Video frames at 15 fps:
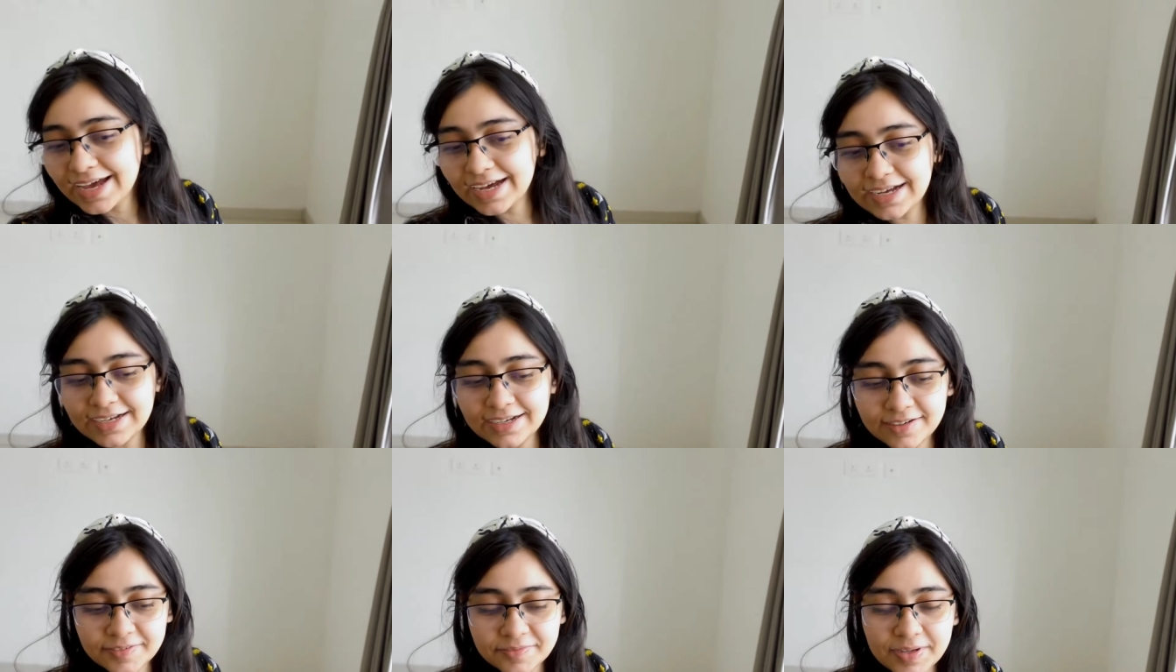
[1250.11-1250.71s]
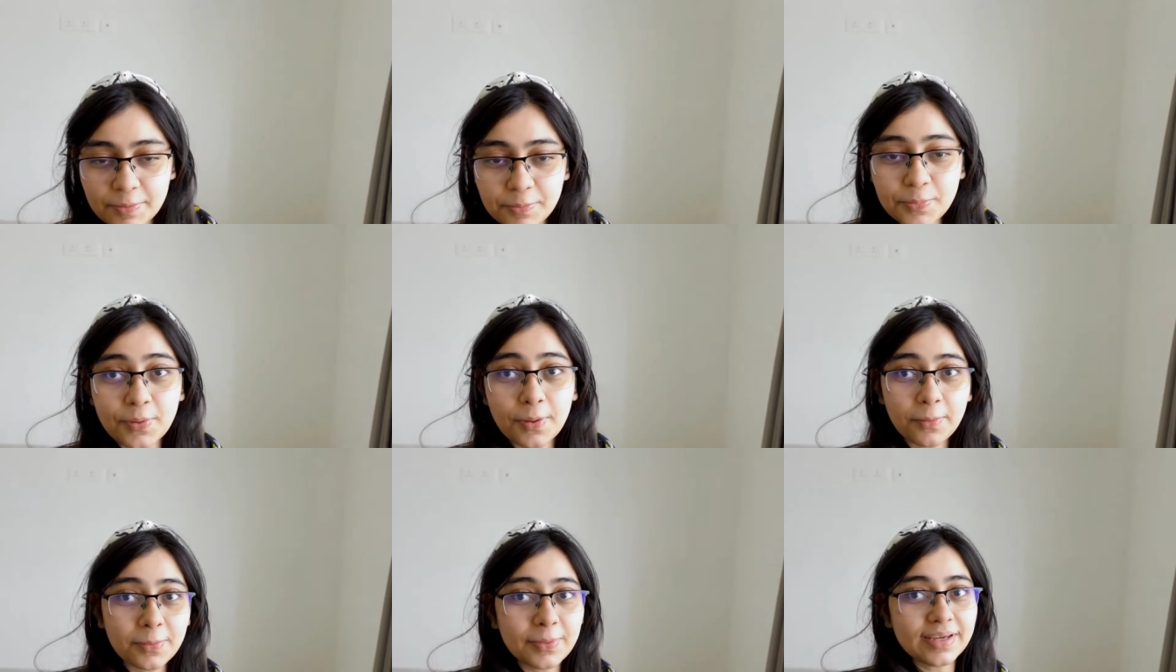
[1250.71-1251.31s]
I'm
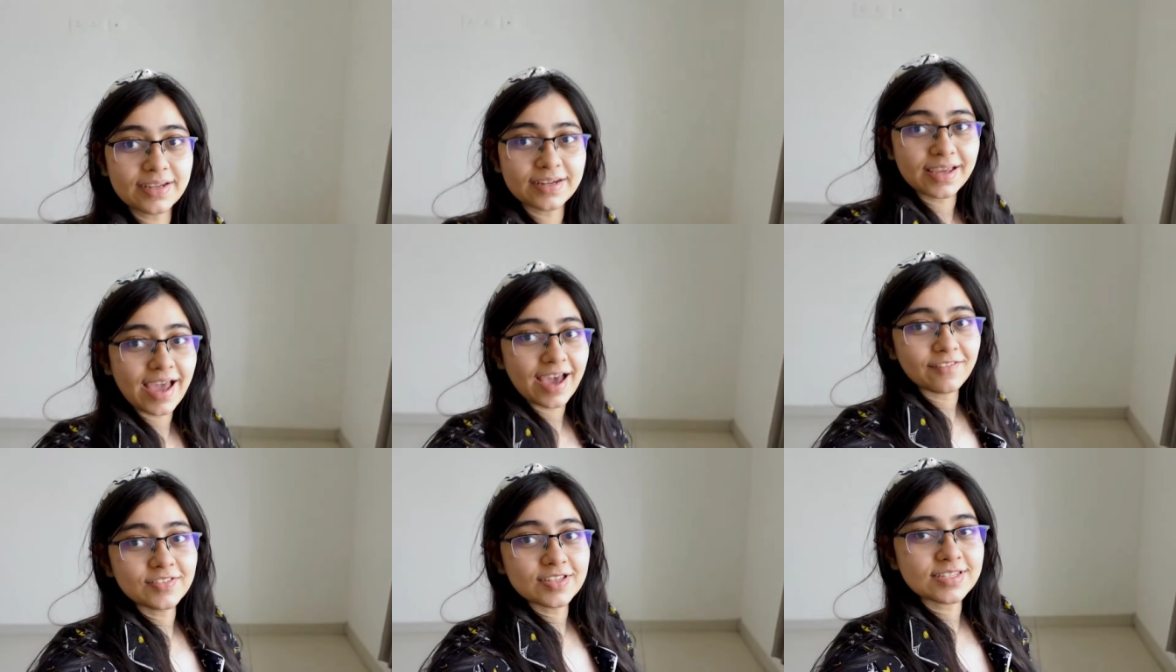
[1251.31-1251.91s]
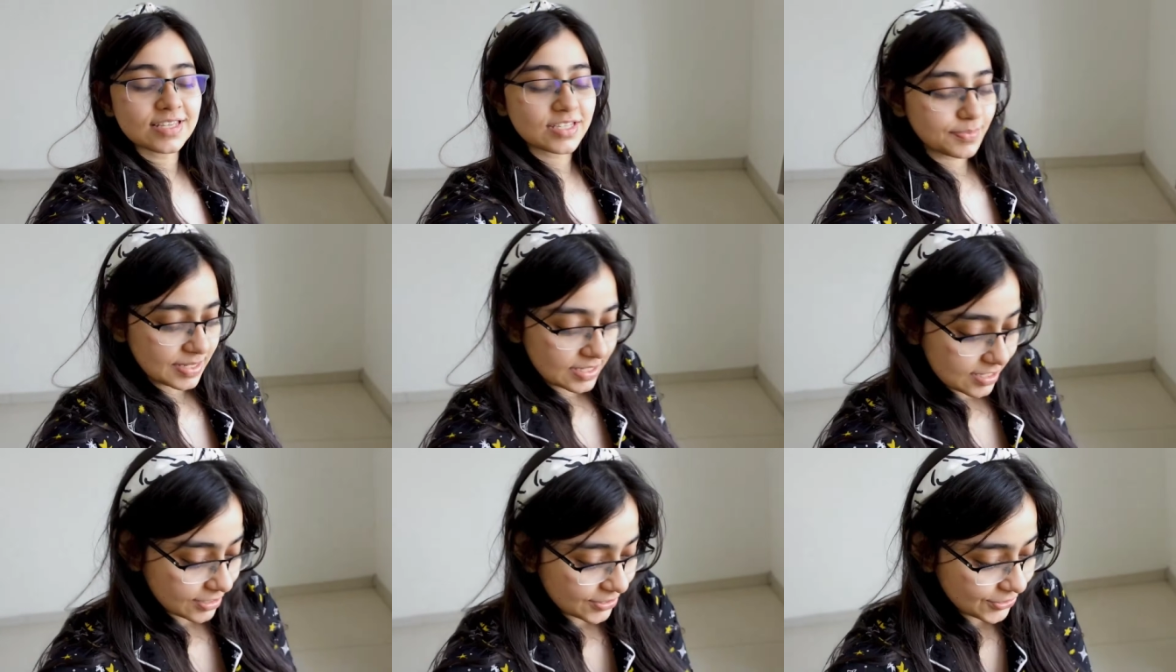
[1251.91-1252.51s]
probably gonna have this as
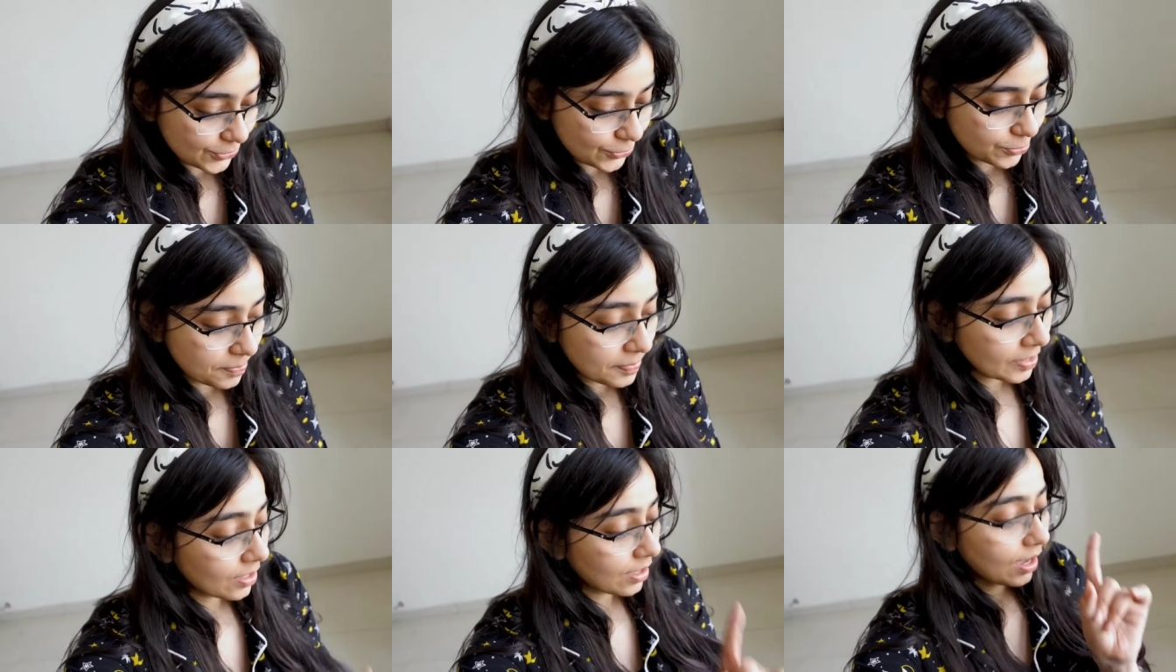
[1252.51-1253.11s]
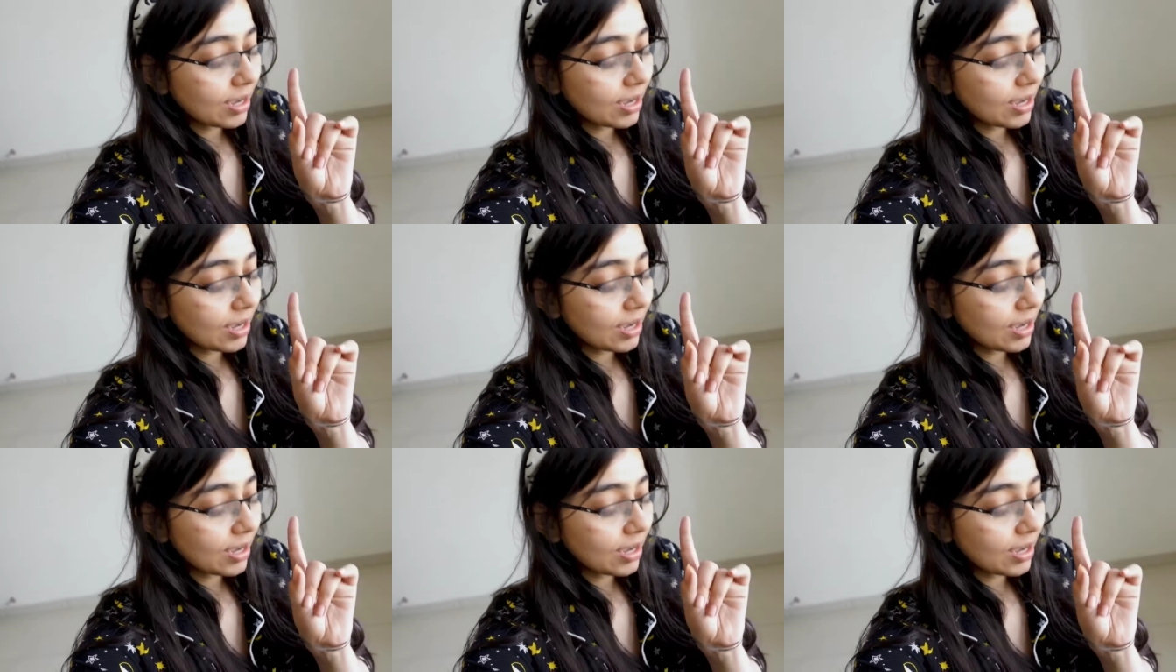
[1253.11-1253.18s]
my study room.